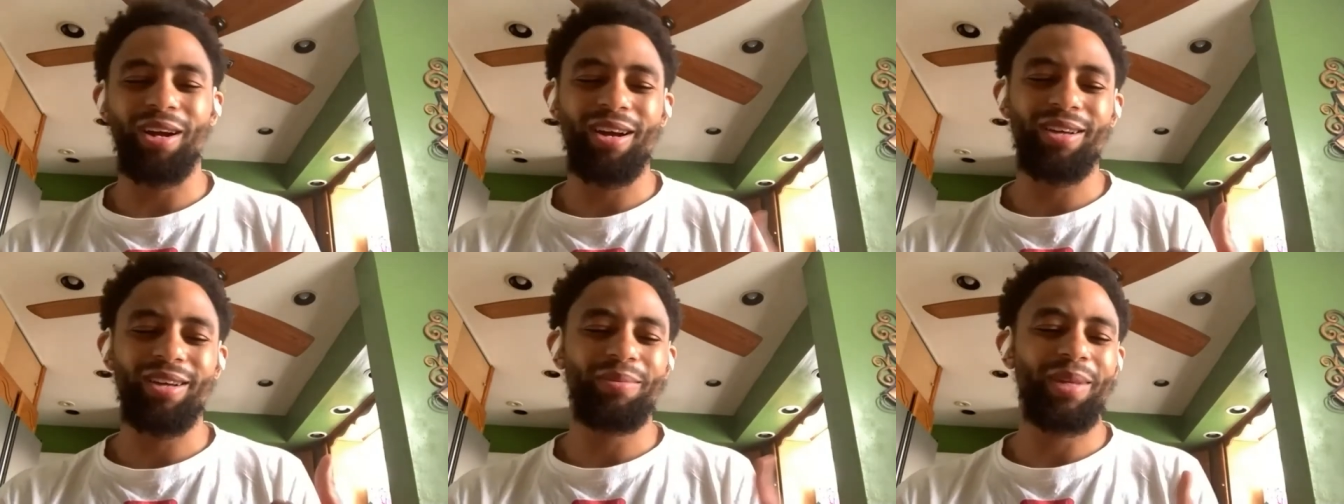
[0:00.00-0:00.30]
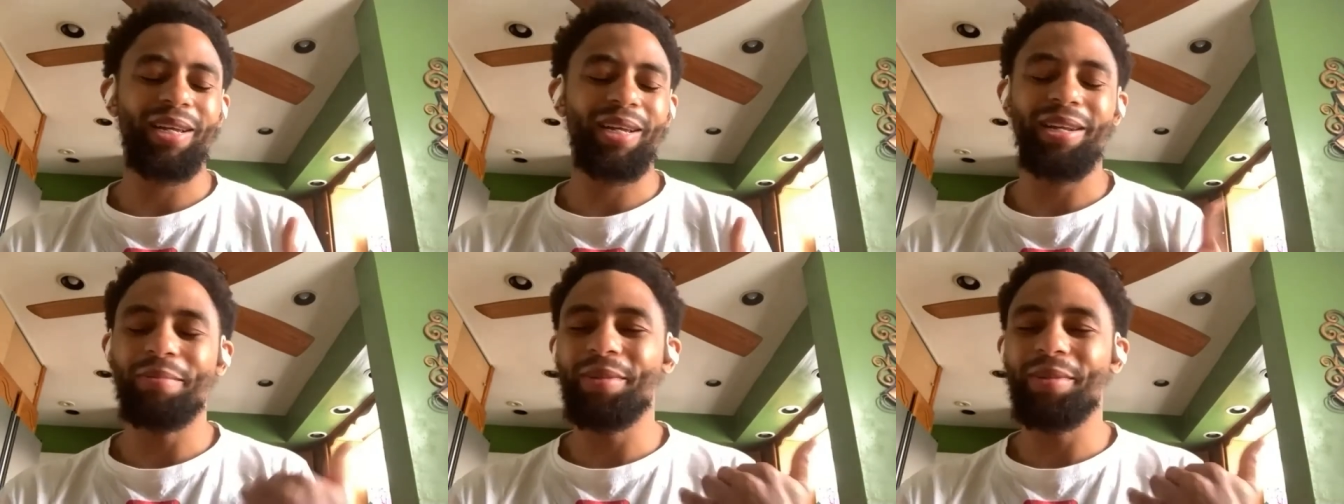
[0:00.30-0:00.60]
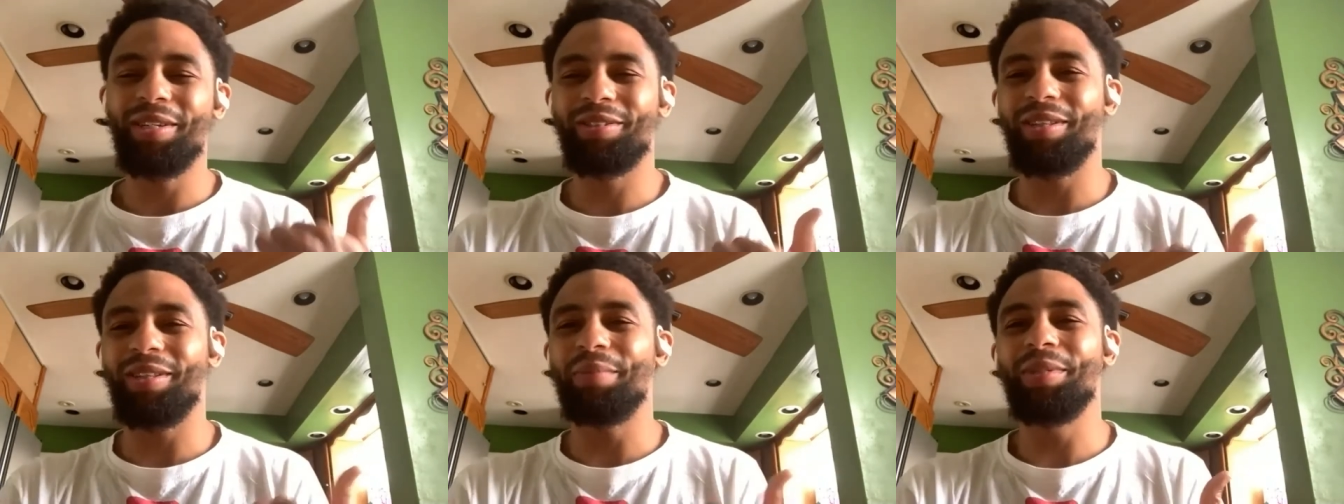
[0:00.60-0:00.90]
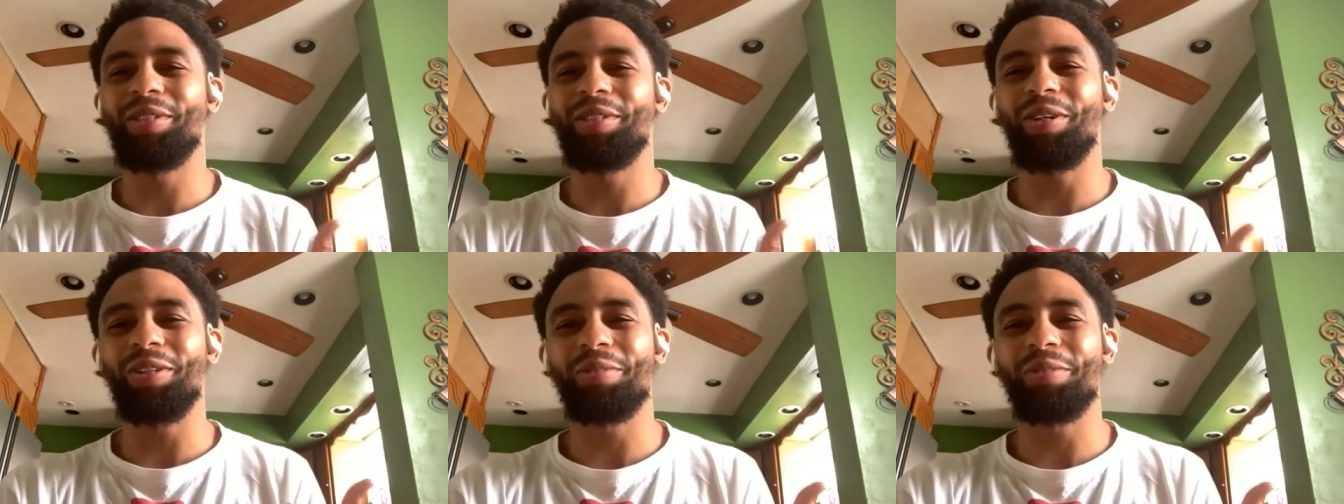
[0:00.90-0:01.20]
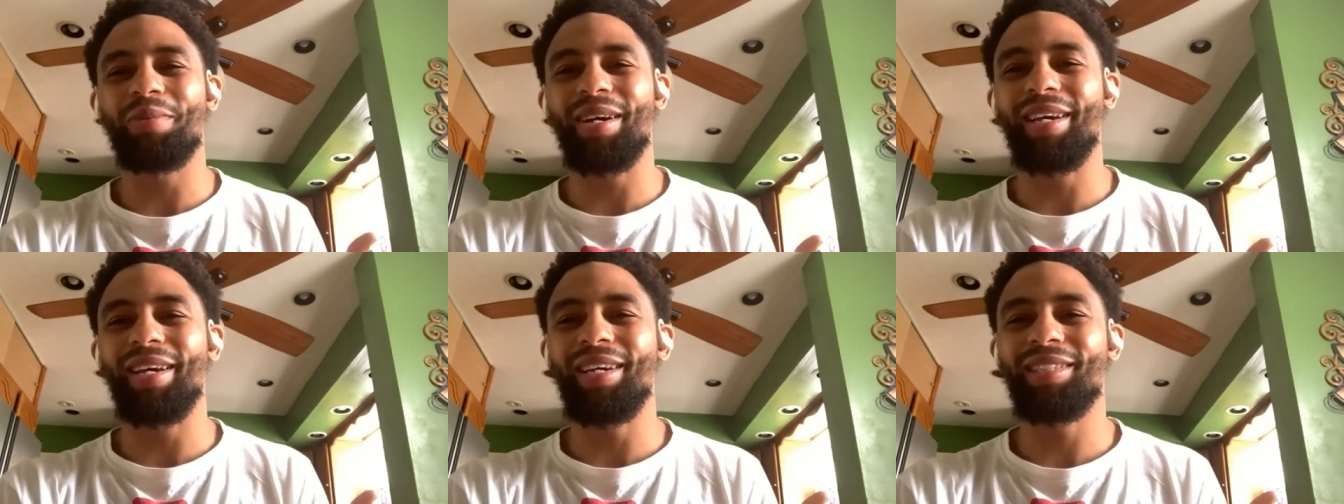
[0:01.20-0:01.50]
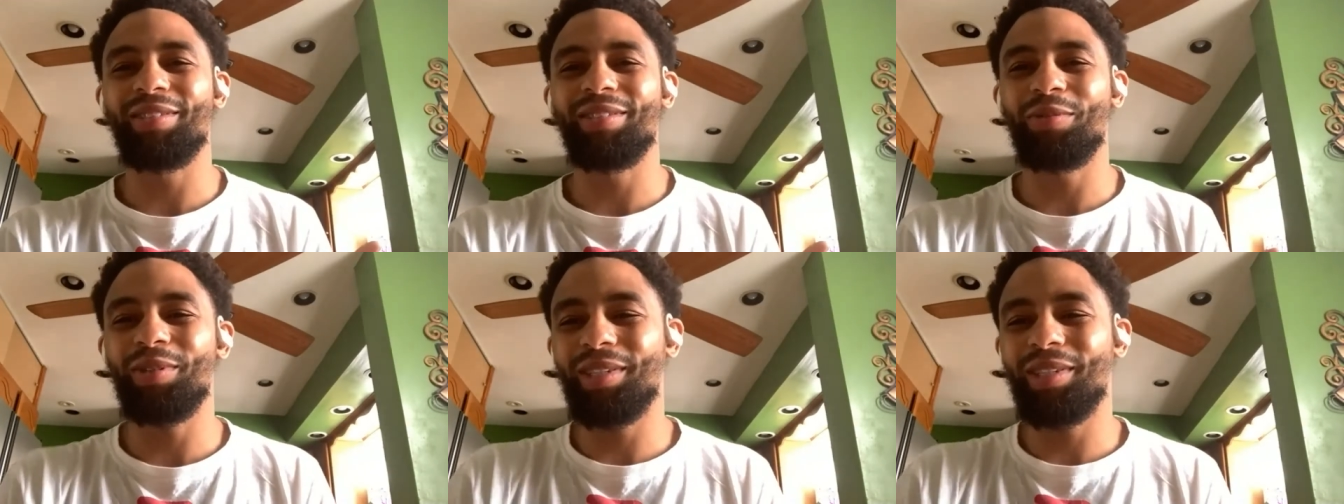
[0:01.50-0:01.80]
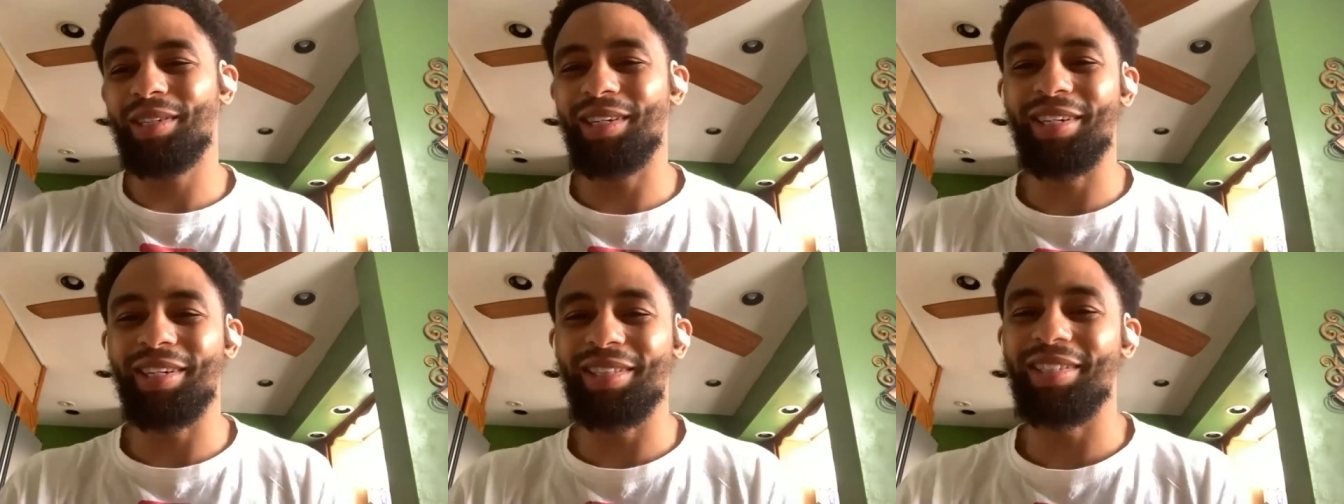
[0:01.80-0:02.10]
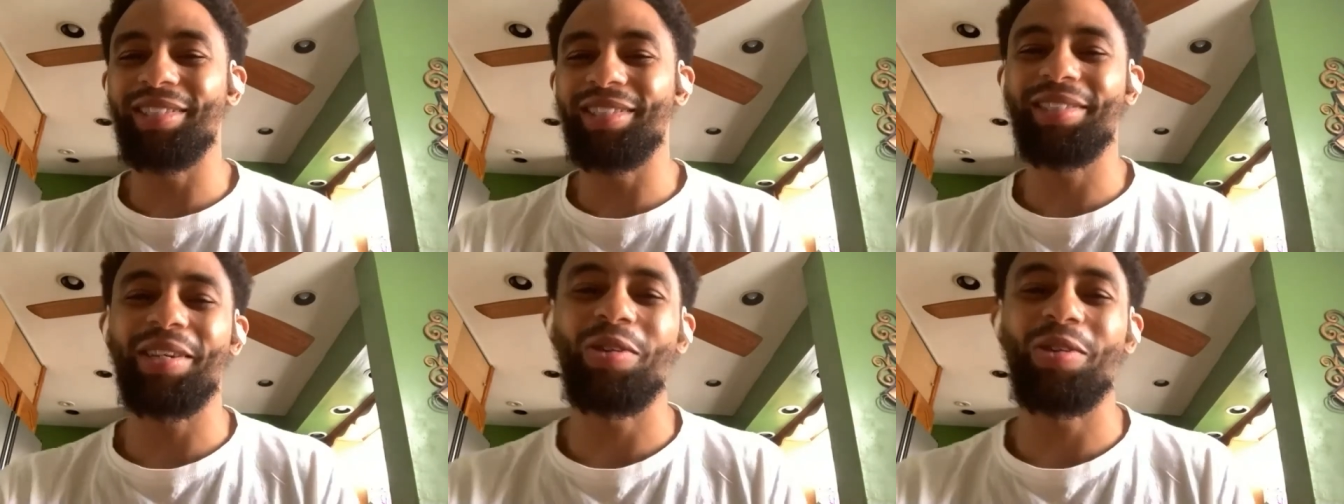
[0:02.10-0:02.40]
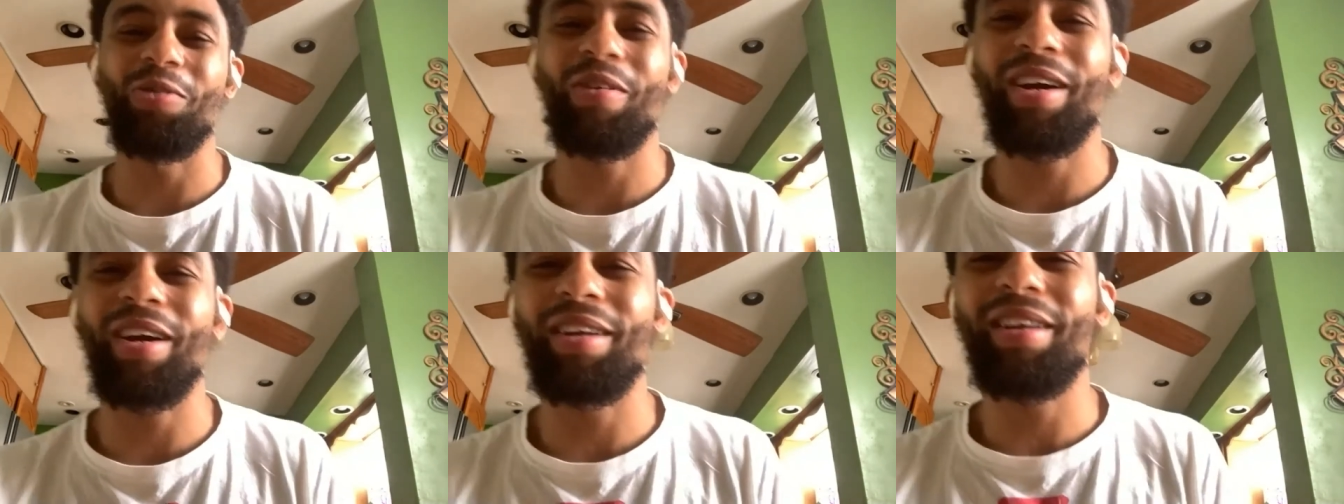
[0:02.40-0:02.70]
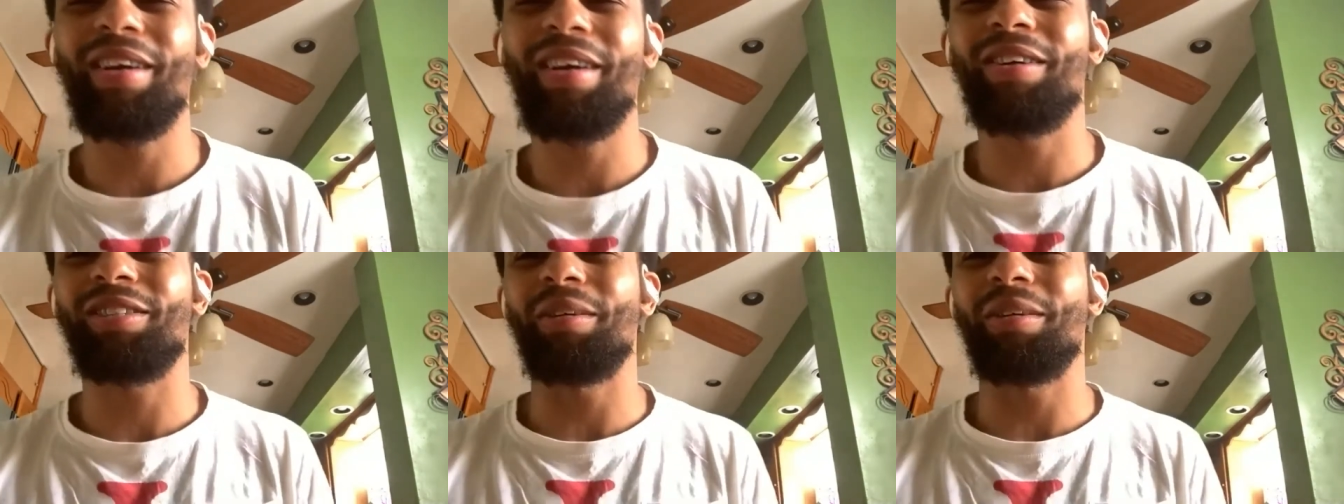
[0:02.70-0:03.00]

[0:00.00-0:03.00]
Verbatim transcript: All right, like, let me talk to my agent. We can get this settled right now.